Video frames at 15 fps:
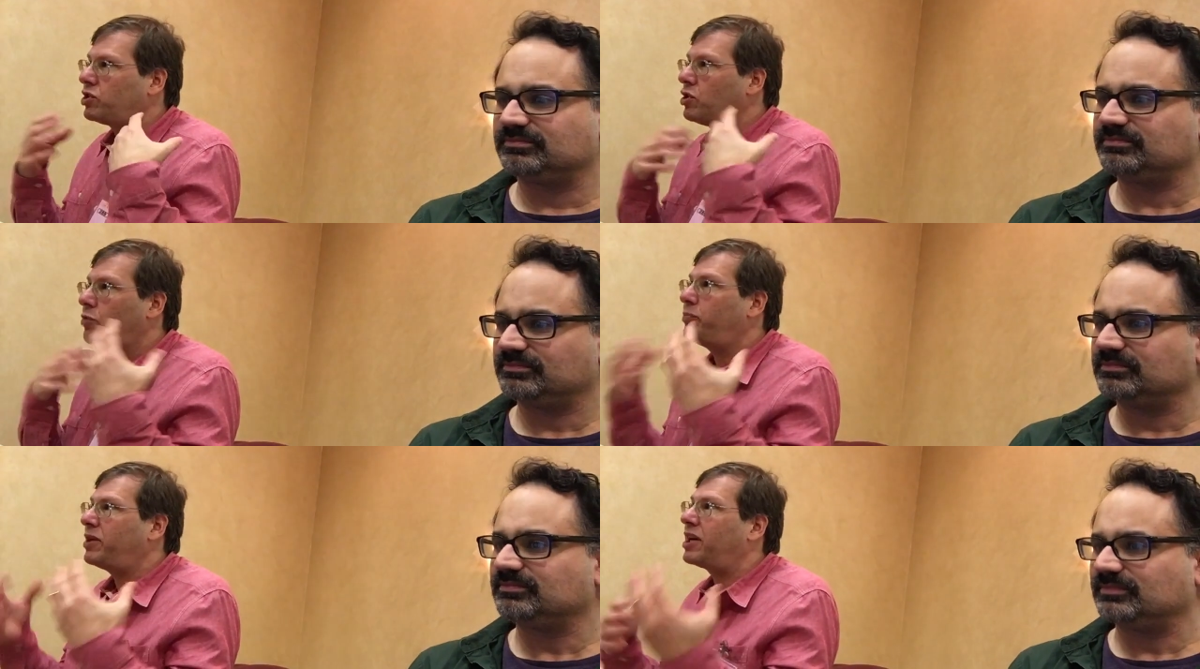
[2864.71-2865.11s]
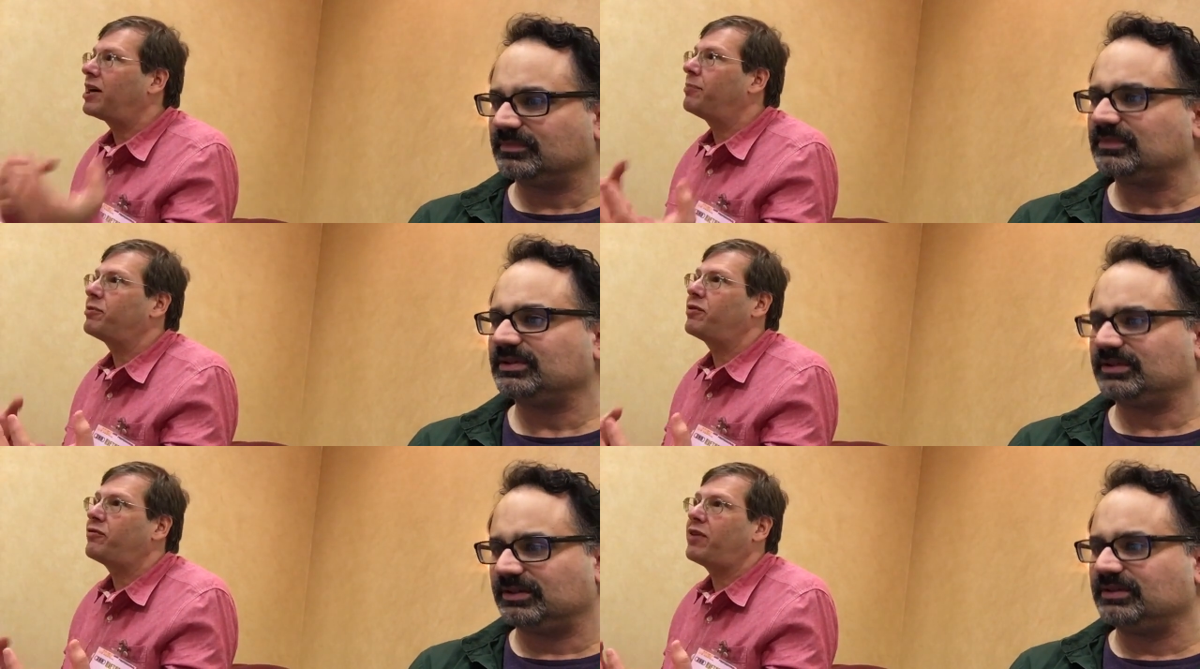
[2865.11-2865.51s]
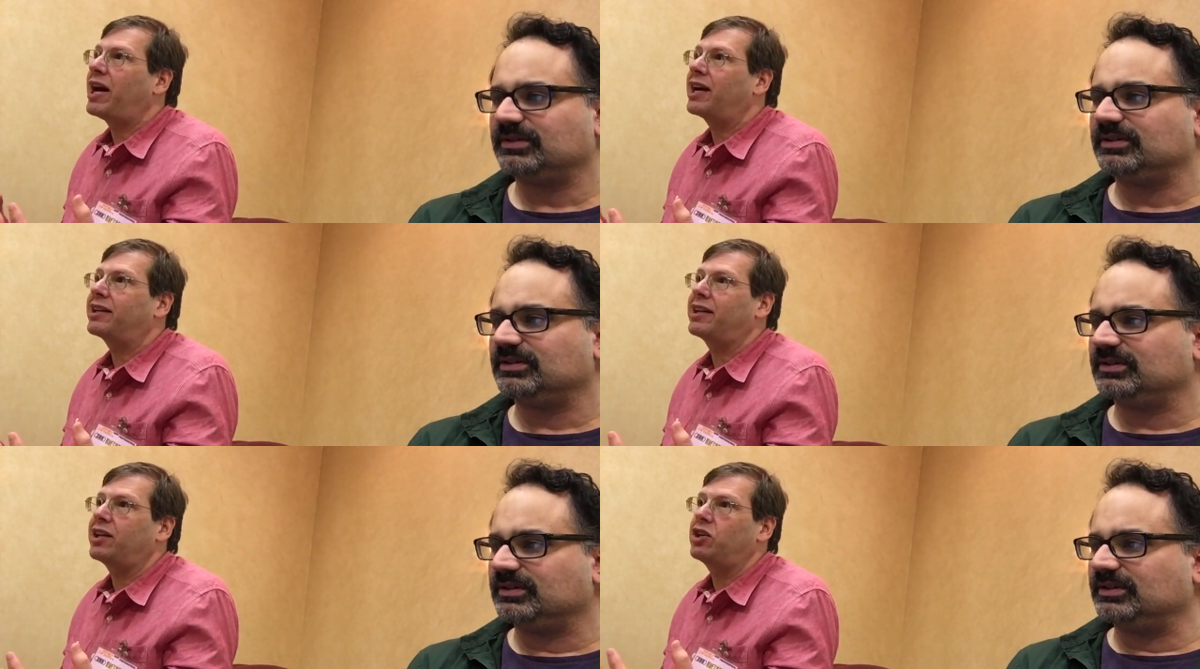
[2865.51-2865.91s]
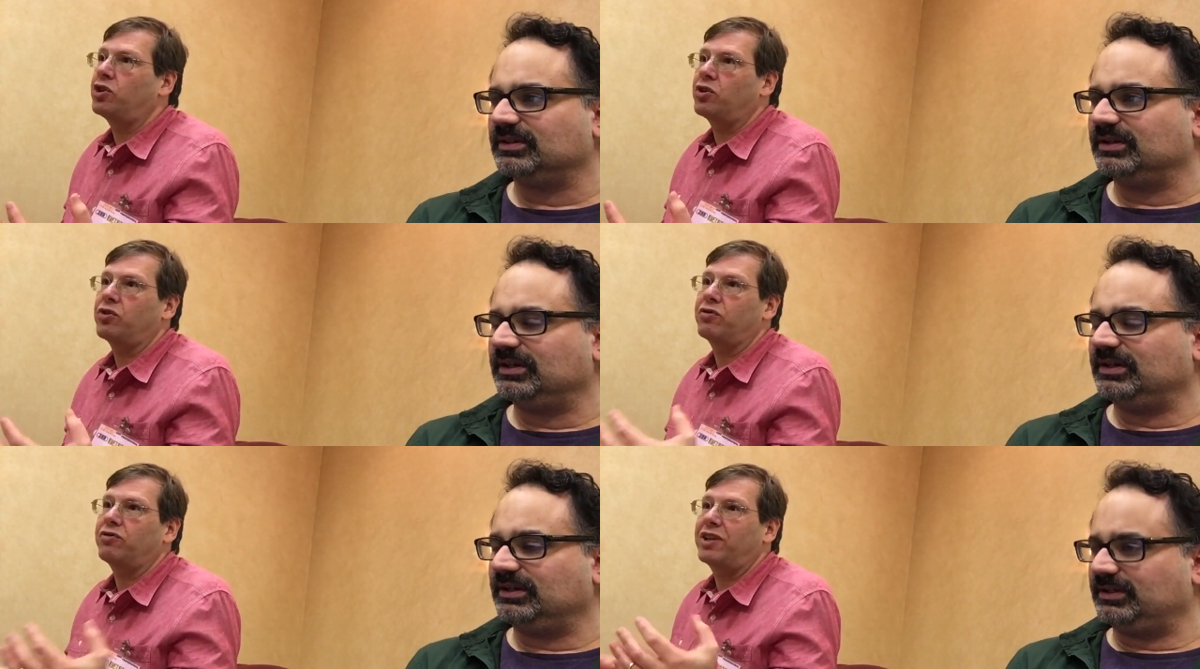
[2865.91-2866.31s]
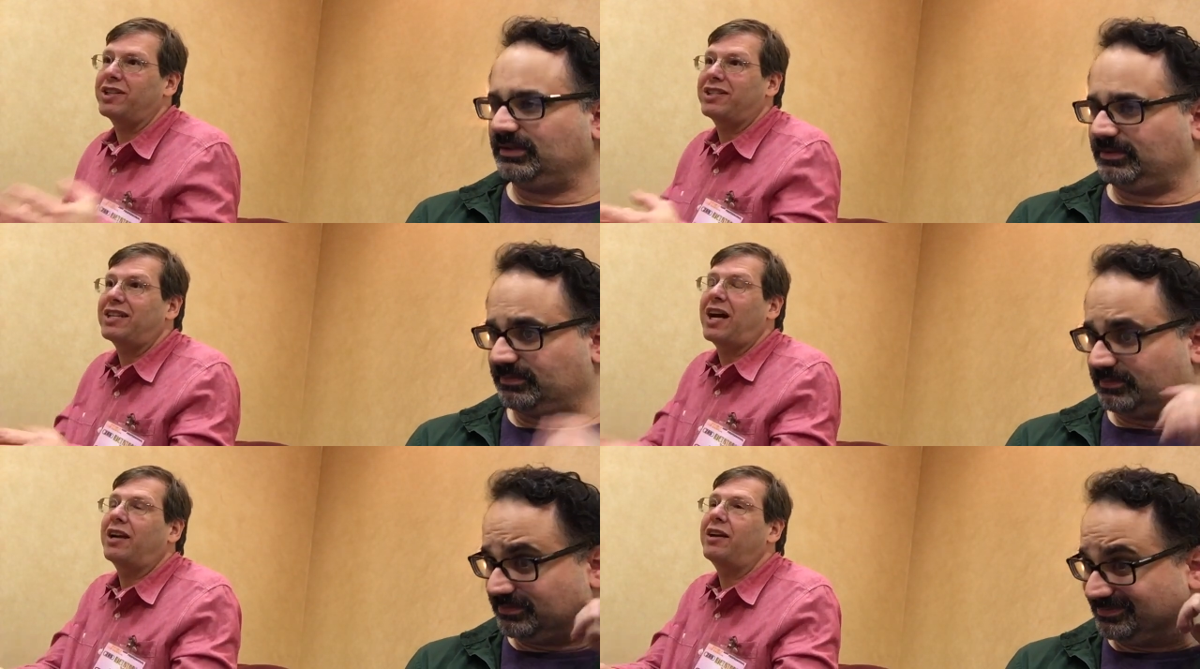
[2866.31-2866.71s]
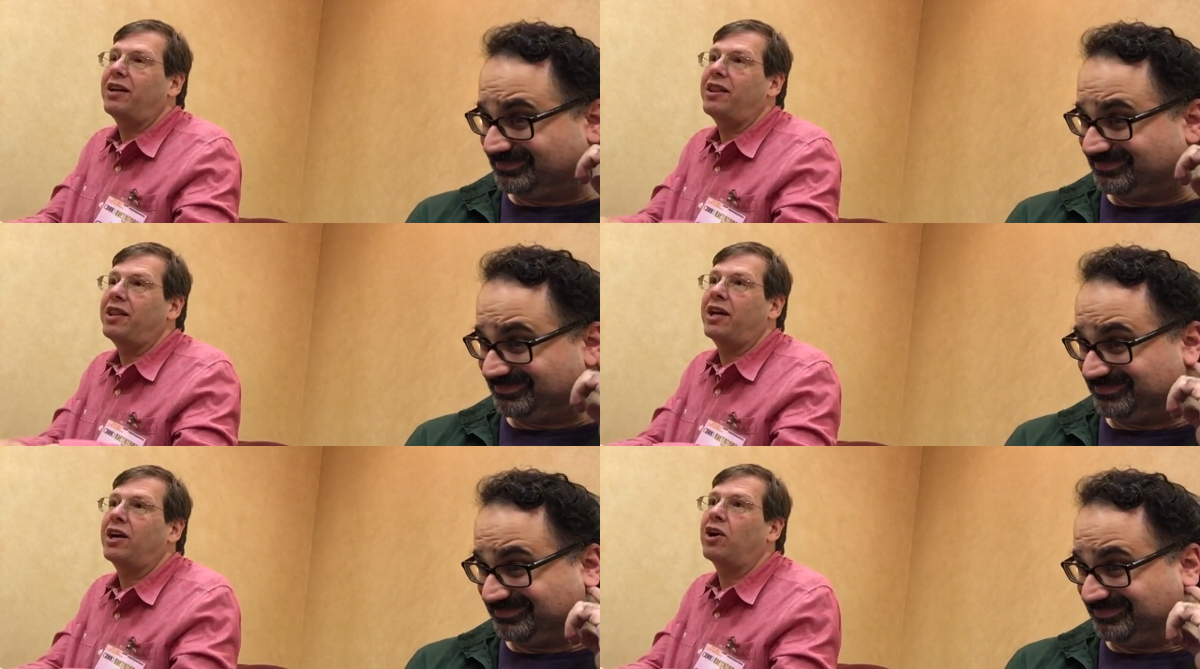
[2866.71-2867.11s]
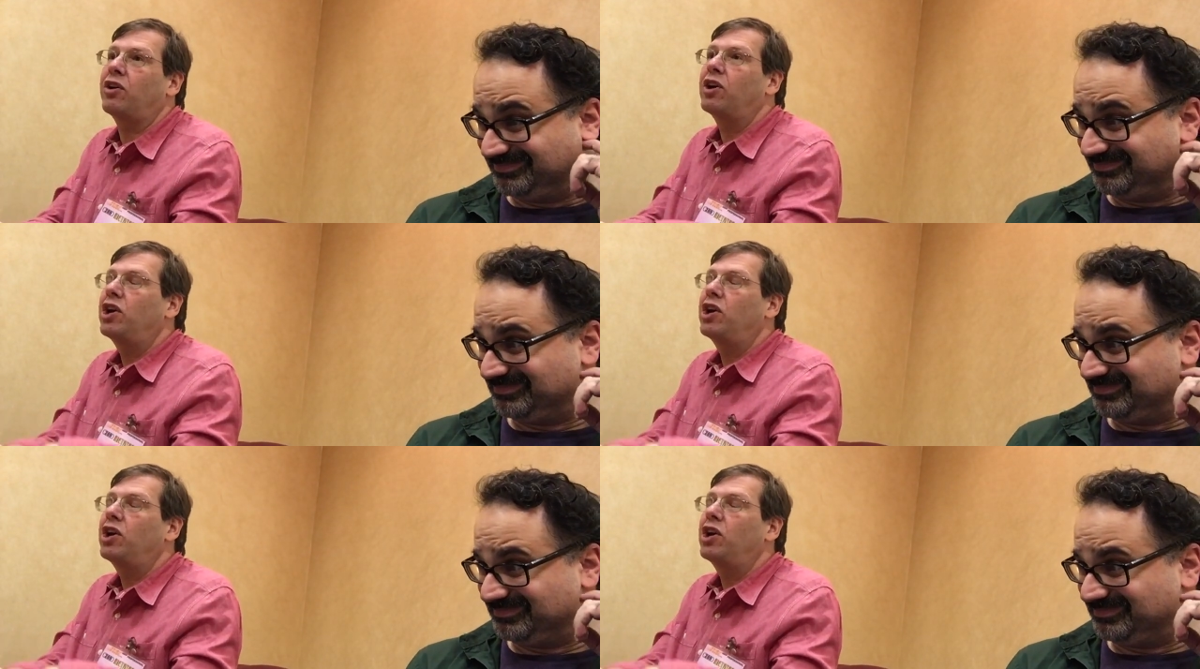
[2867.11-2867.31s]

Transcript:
Speaker 1: You don't pick up the fact that you're it's not there.